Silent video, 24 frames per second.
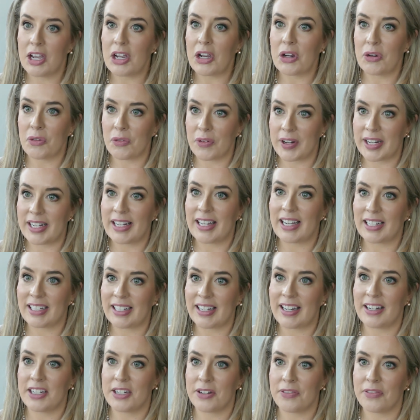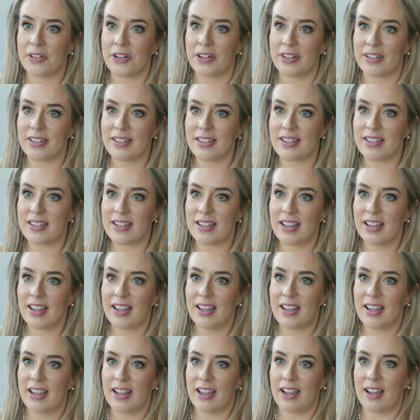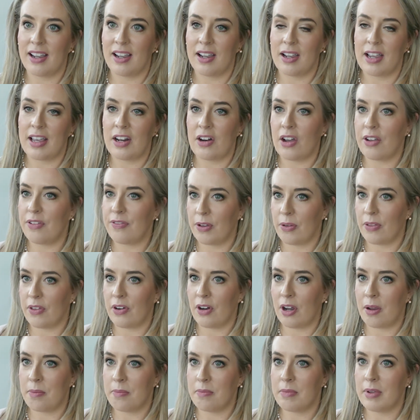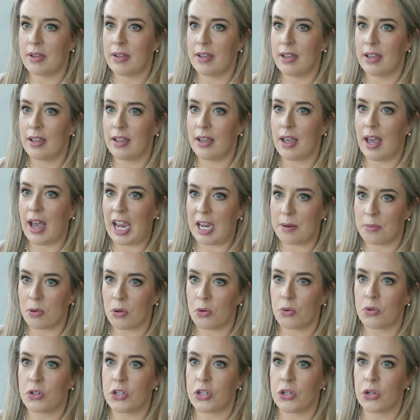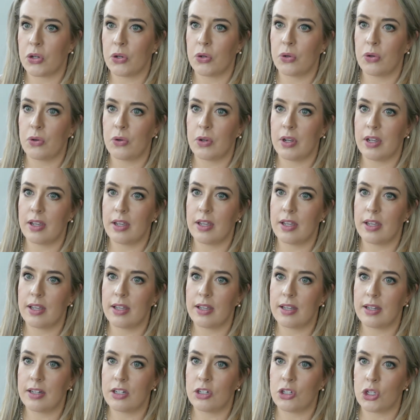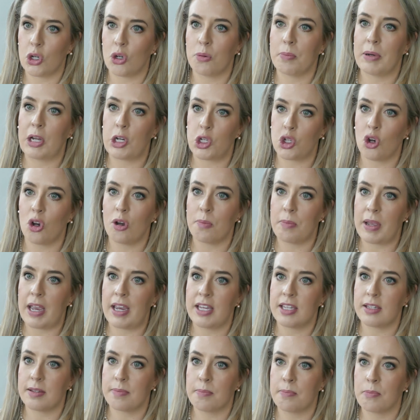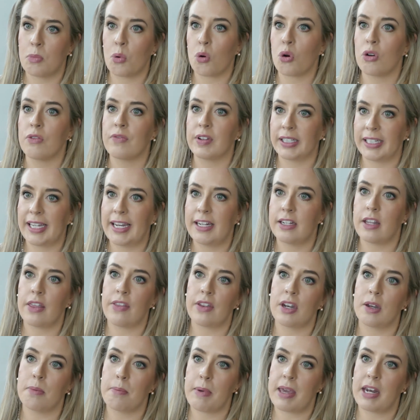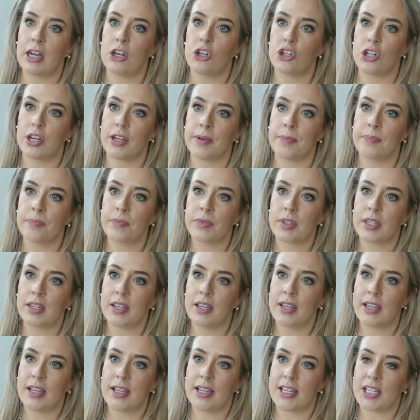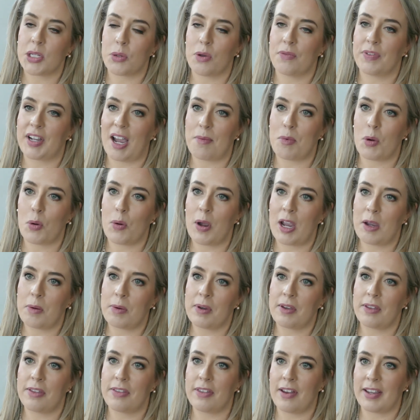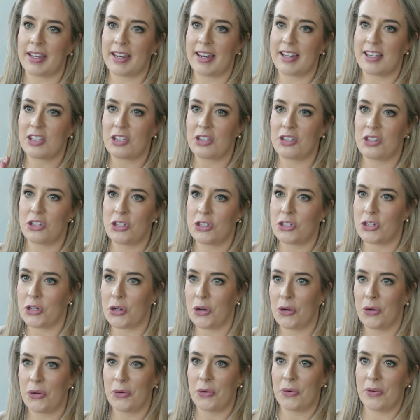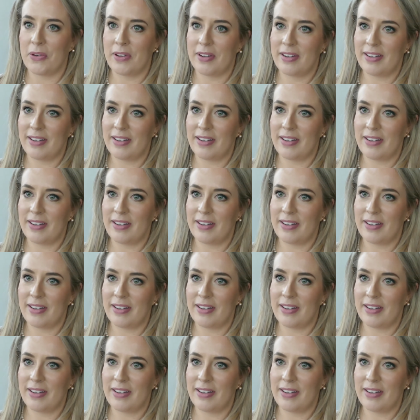really clear difference. And I feel that I'm able to do my job as more of a leader than a manager. So I've come away with, I guess, two